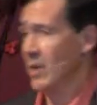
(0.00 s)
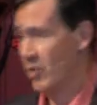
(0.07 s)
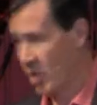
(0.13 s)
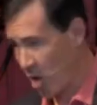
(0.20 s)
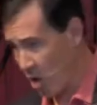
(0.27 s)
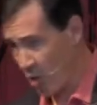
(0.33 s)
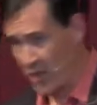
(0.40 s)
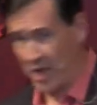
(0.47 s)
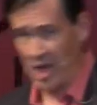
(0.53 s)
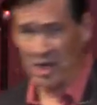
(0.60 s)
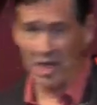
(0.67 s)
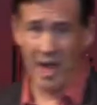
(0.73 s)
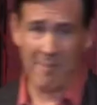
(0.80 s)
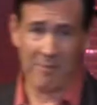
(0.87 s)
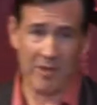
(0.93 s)
So the
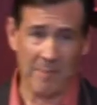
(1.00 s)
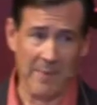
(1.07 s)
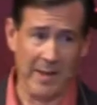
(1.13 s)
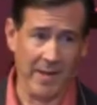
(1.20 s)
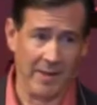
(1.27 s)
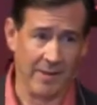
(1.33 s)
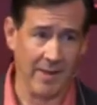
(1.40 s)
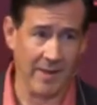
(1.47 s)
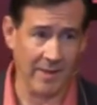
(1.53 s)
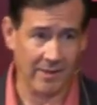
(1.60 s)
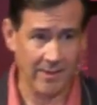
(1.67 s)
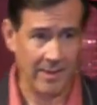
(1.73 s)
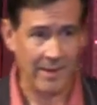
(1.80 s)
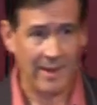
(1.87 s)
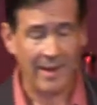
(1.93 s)
kid comes to me and he
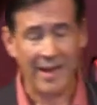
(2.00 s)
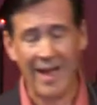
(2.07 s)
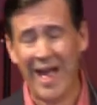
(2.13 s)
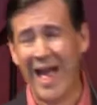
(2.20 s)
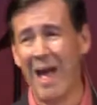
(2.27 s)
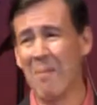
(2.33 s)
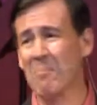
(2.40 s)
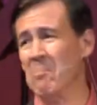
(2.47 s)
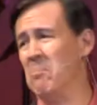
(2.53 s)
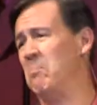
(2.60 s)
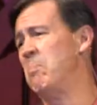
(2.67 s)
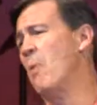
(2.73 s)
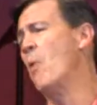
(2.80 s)
says, I'm